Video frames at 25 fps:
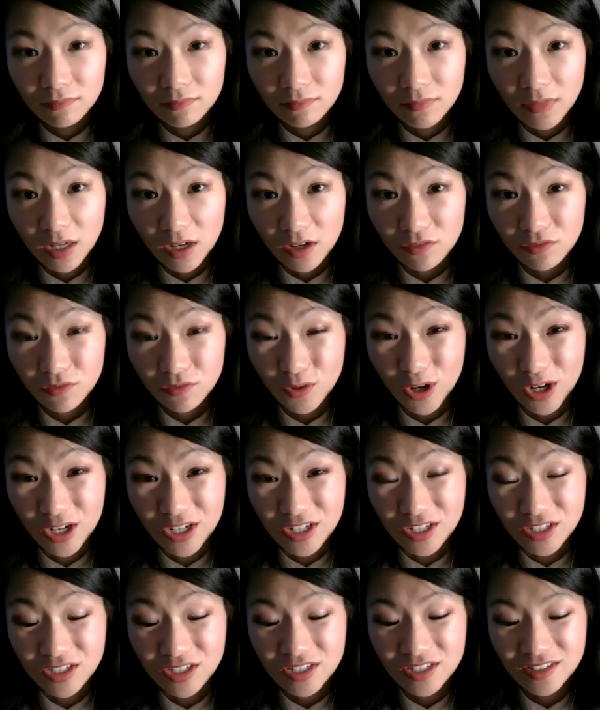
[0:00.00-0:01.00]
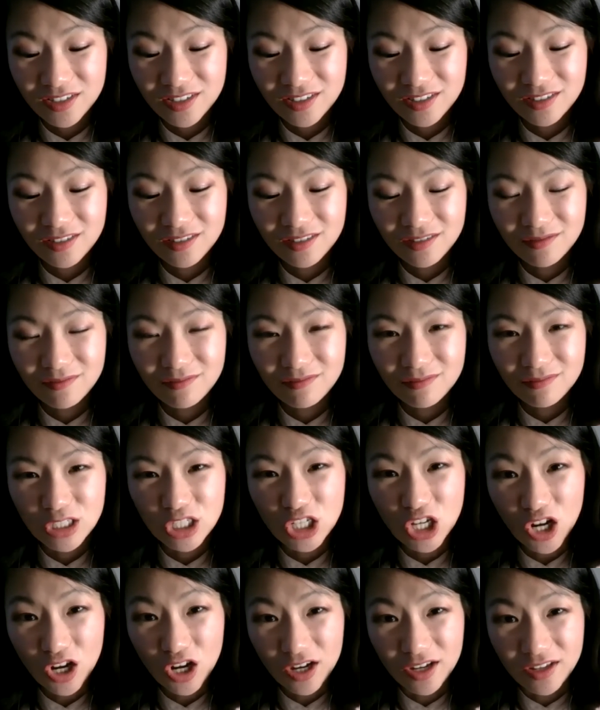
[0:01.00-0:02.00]
My friend
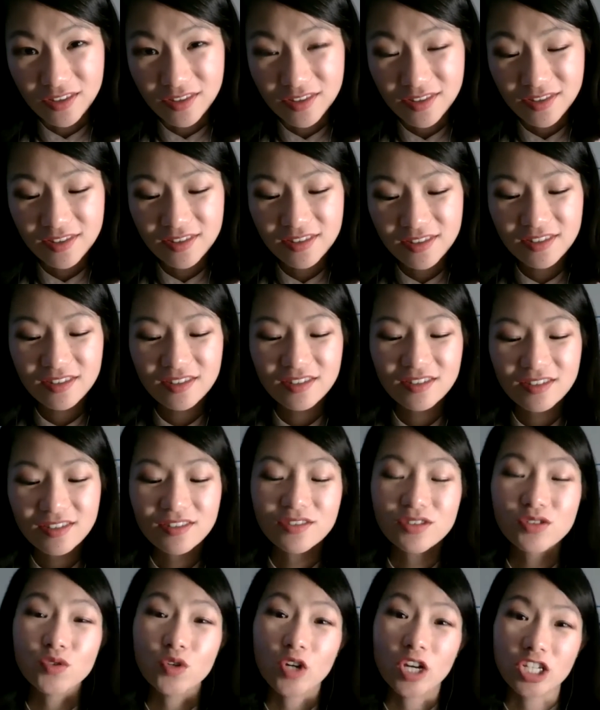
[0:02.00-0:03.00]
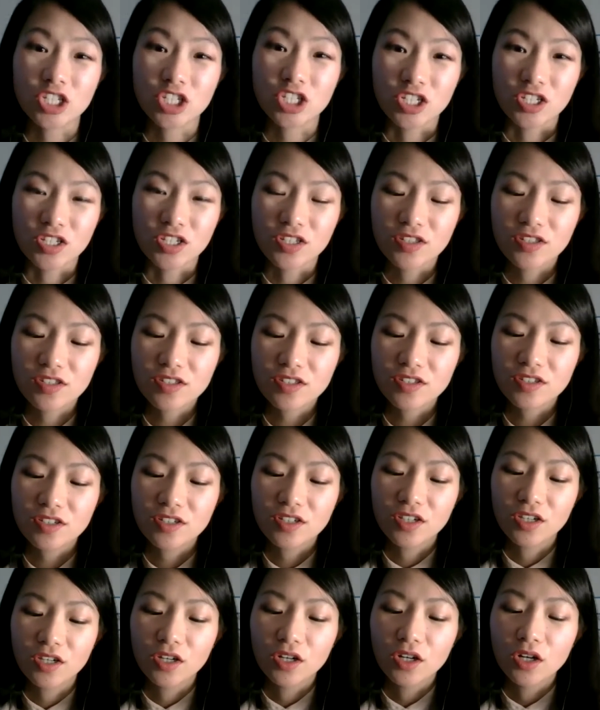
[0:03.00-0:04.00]
yawns, stretches,
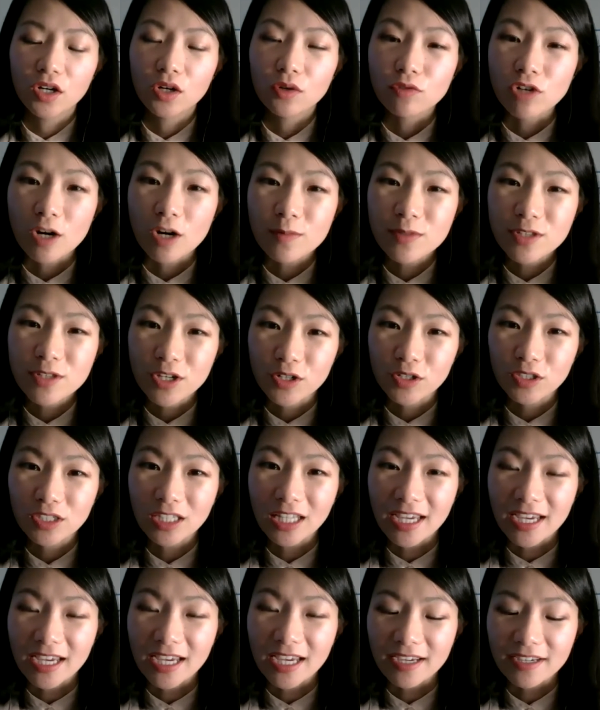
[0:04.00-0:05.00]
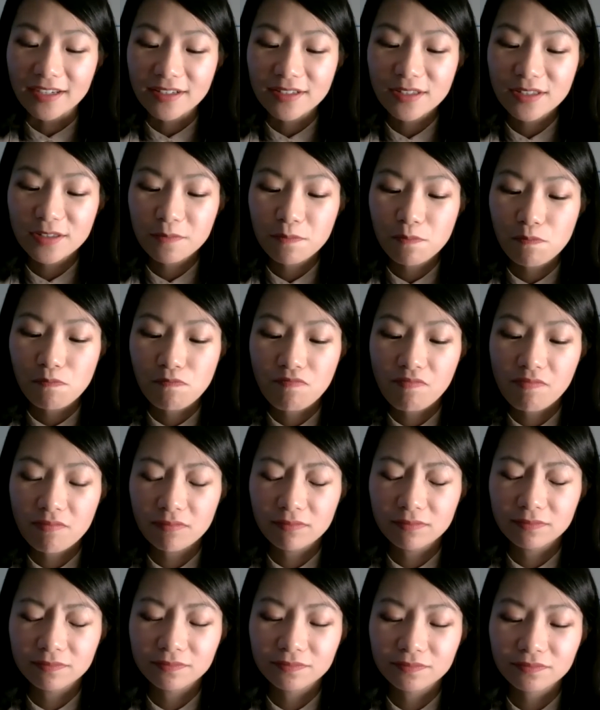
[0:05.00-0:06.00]
rubs her legs.
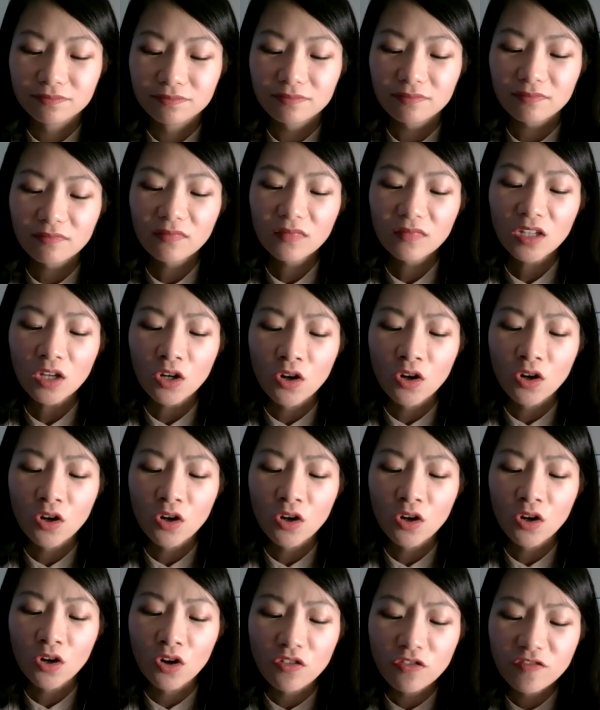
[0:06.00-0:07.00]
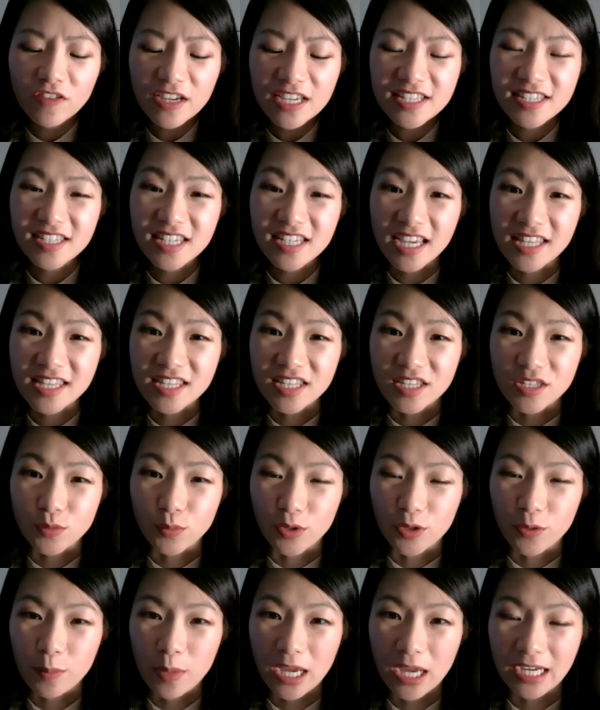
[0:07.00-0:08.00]
Her face tenses with
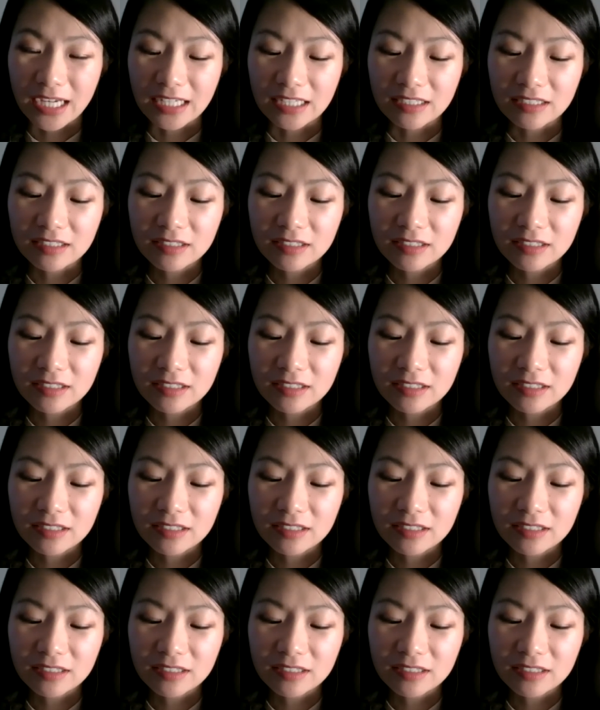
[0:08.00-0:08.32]
pain.